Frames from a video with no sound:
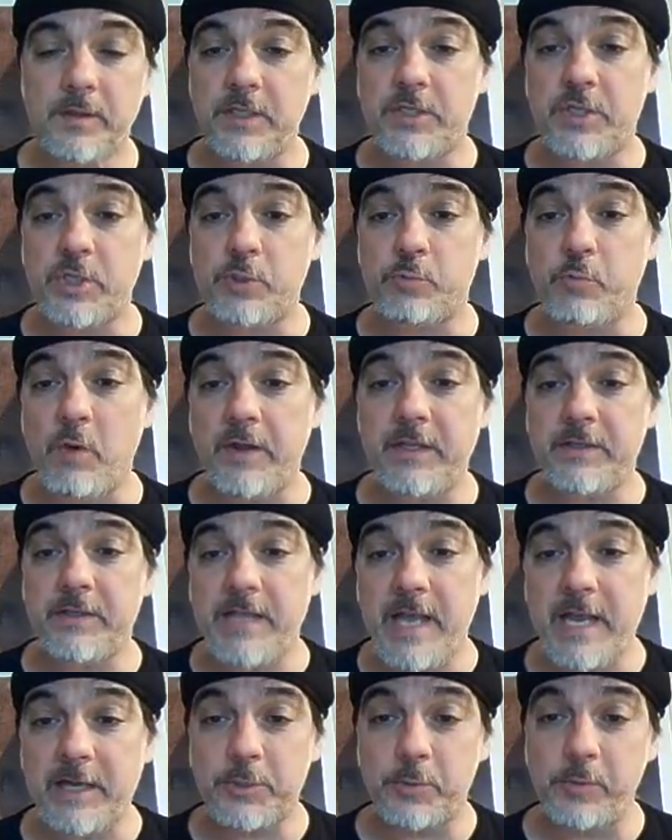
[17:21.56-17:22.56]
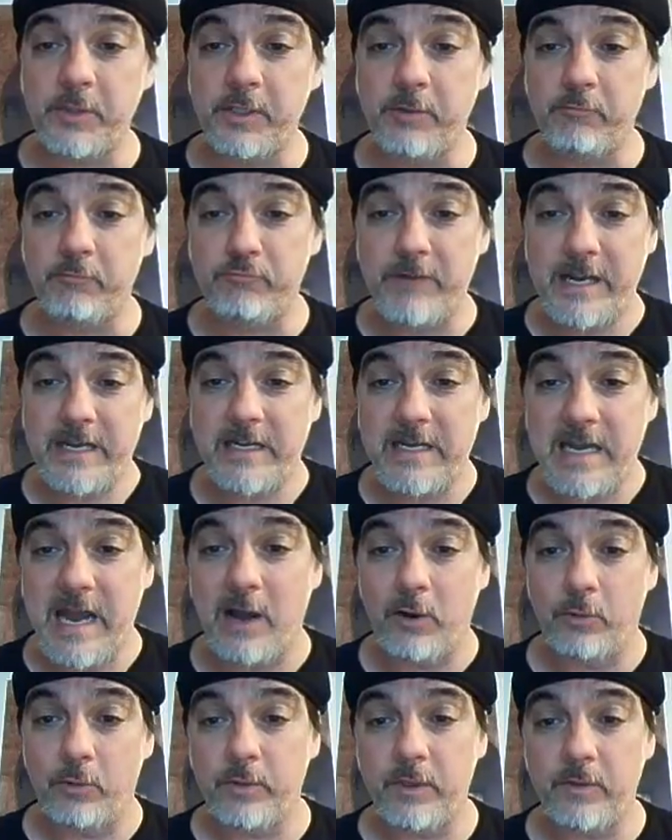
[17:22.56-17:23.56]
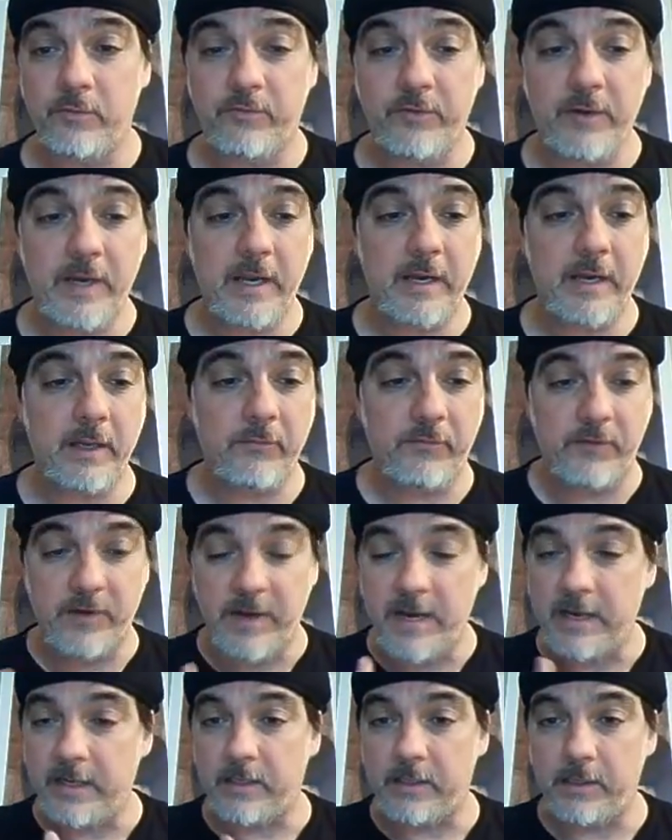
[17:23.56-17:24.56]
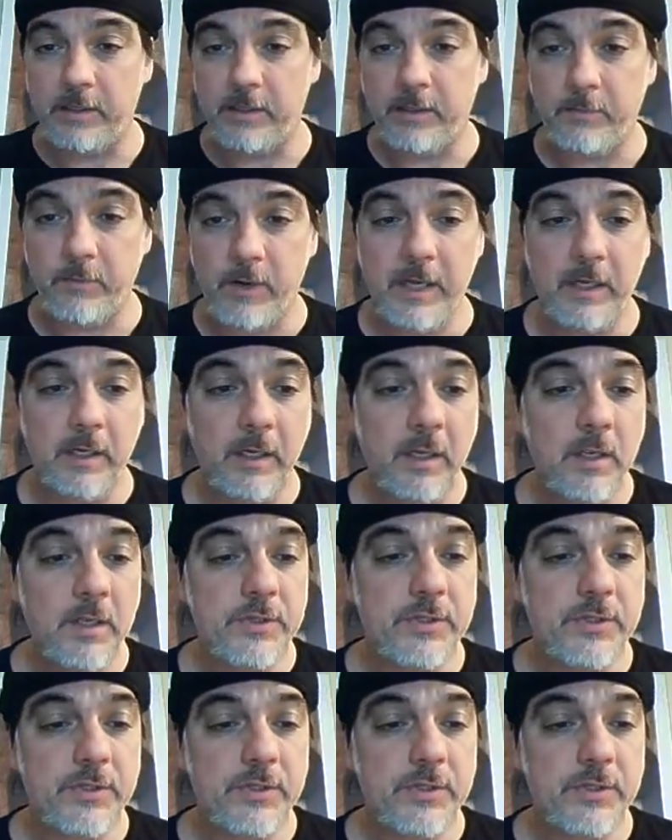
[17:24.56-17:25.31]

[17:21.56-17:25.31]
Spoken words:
This is one that's actually written out in phonetically, right?